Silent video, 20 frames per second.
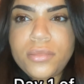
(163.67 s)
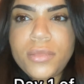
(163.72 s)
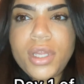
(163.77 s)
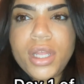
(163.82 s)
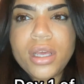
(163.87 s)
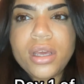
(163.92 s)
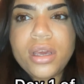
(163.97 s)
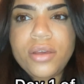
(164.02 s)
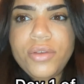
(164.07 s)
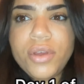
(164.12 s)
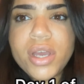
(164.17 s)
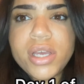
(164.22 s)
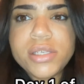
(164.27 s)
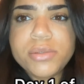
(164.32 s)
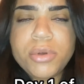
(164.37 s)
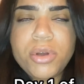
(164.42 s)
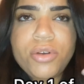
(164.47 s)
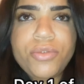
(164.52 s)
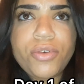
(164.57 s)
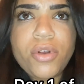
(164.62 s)
give you guys an
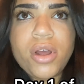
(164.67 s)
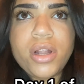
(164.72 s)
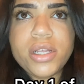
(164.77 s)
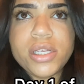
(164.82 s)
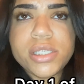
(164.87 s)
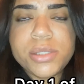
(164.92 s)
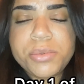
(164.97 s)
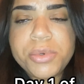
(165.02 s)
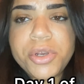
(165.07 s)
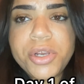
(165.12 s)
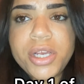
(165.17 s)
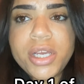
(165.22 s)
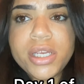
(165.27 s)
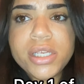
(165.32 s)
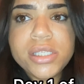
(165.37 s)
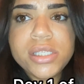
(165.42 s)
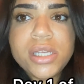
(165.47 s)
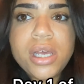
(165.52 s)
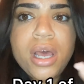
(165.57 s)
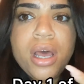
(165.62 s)
overall
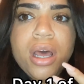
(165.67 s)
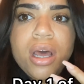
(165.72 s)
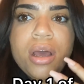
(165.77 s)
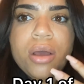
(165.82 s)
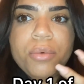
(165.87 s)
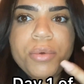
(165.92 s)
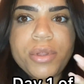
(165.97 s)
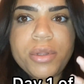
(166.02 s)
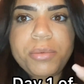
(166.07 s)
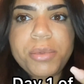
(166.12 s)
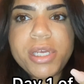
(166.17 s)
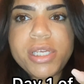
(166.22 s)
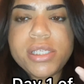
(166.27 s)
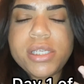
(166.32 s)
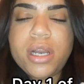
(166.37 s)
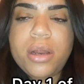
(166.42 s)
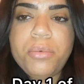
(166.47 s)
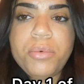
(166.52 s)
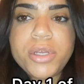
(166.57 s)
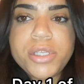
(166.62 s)
experience with the place that
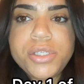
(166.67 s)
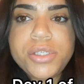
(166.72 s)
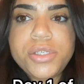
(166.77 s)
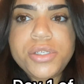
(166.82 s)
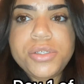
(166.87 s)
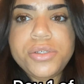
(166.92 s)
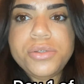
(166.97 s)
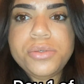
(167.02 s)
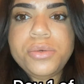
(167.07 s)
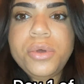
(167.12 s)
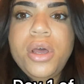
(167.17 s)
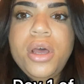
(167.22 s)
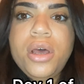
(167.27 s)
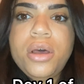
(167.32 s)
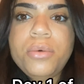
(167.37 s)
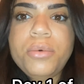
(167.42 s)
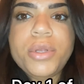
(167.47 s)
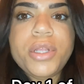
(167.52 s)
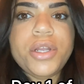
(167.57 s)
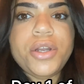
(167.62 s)
I went to,
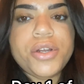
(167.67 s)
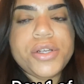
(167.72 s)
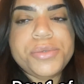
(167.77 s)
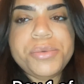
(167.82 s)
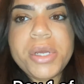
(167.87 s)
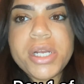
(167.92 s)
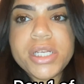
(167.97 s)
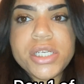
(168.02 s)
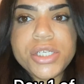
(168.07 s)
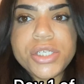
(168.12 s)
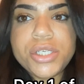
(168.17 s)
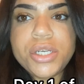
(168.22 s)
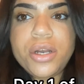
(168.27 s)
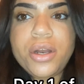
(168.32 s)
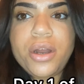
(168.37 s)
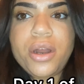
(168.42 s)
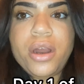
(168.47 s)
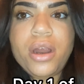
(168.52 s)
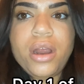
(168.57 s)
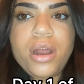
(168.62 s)
with the nurse
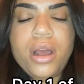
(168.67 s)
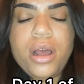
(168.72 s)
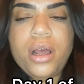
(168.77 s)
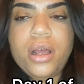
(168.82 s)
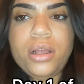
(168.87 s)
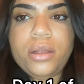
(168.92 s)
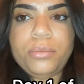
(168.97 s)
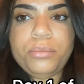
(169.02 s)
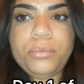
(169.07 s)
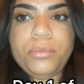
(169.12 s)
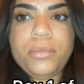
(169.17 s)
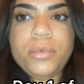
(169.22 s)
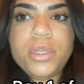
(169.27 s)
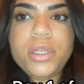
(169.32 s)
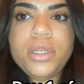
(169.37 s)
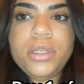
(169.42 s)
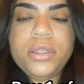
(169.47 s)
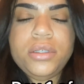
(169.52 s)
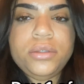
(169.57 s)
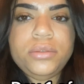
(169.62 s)
practitioner,
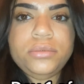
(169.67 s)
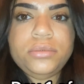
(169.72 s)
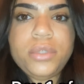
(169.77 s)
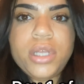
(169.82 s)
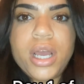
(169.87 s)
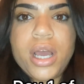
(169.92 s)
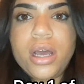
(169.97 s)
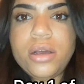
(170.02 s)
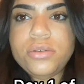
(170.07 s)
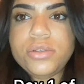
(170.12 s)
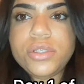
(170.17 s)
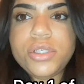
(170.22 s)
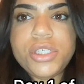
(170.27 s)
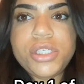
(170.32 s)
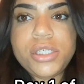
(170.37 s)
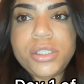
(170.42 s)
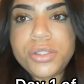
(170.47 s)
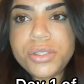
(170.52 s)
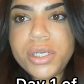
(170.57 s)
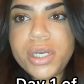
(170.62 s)
how
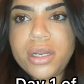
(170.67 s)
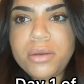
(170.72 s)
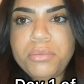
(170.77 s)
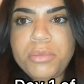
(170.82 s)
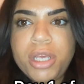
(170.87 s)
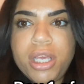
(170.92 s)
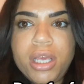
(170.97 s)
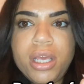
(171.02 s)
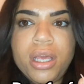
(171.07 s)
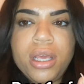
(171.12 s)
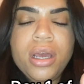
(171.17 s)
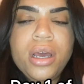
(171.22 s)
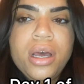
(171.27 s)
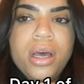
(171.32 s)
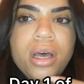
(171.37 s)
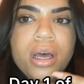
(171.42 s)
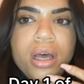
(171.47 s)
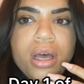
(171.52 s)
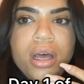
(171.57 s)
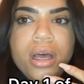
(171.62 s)
she treated me,
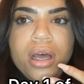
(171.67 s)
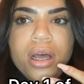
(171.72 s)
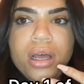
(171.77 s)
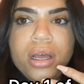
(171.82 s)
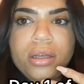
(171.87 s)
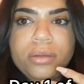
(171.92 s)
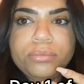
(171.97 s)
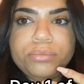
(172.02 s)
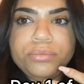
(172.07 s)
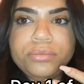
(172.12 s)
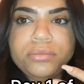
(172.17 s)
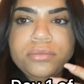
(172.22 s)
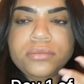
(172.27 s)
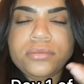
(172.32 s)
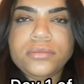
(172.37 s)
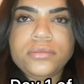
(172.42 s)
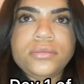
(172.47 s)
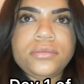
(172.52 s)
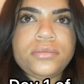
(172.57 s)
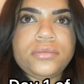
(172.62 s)

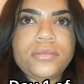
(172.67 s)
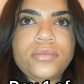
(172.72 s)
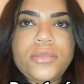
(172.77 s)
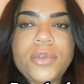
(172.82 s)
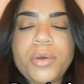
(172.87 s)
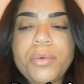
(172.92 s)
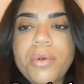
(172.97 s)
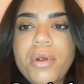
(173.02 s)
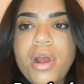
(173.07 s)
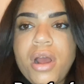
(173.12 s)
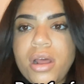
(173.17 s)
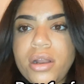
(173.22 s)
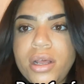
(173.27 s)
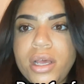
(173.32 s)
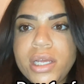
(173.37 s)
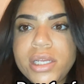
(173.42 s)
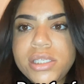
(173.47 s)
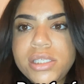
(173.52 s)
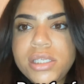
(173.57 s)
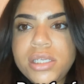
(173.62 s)
the
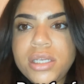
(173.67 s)
product